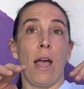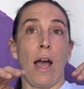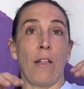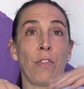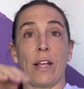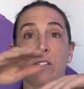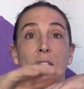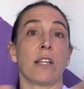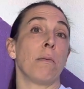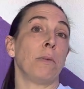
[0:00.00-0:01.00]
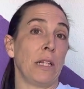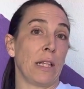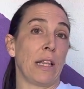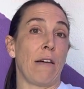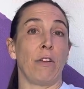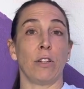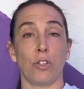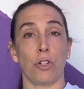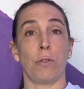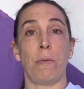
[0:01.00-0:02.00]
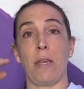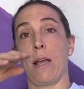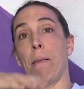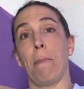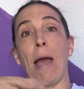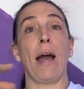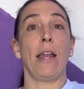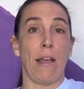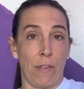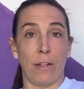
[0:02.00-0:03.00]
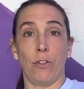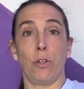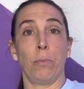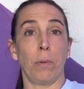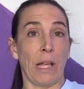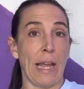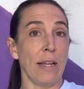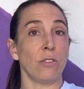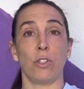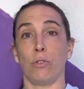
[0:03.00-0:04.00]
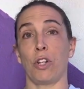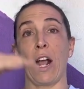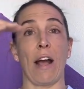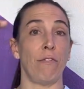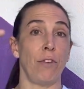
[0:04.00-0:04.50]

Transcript: unless it's completely level. It should be a mat and then two plates. You should have